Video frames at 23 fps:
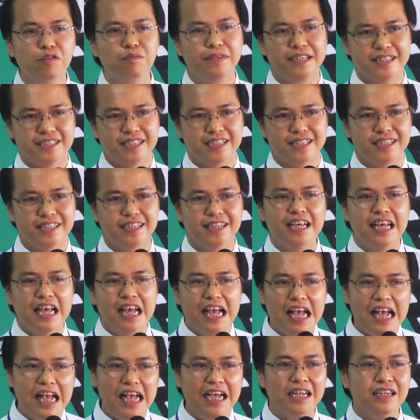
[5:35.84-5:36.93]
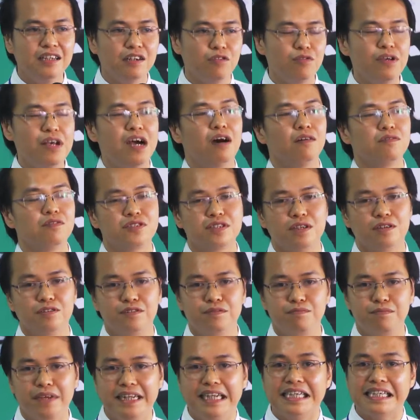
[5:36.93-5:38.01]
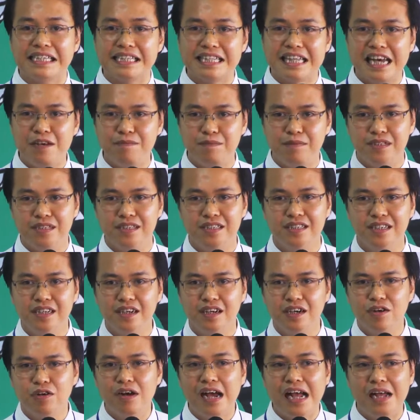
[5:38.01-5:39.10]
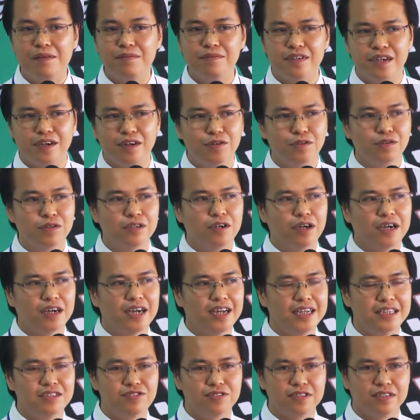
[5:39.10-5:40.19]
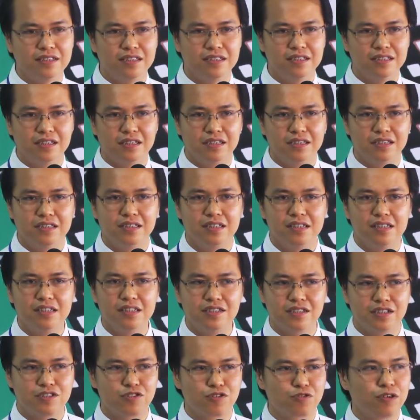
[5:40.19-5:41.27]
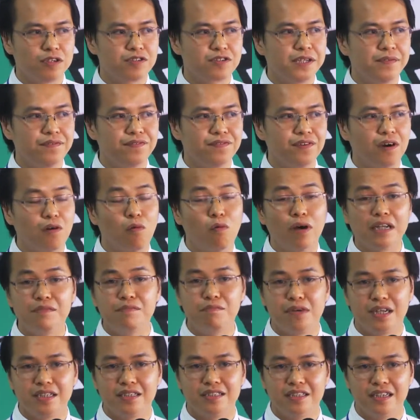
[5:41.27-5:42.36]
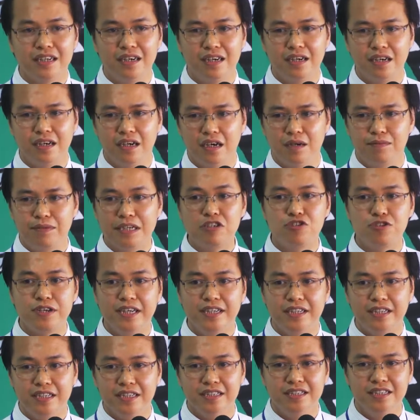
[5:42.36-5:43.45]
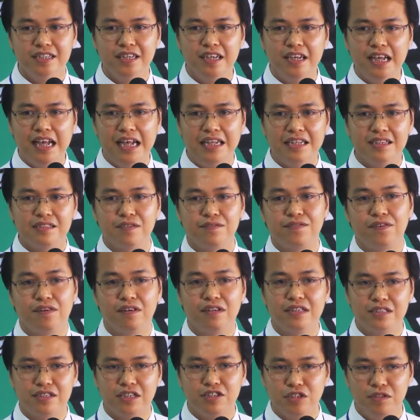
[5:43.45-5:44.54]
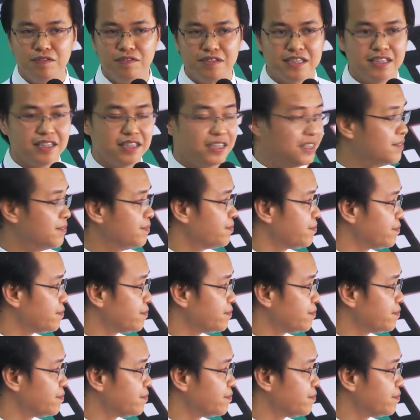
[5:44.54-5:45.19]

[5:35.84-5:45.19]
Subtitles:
PhD. And we have also many staff who range the scholarship for 1 month of exchange at the foreign university.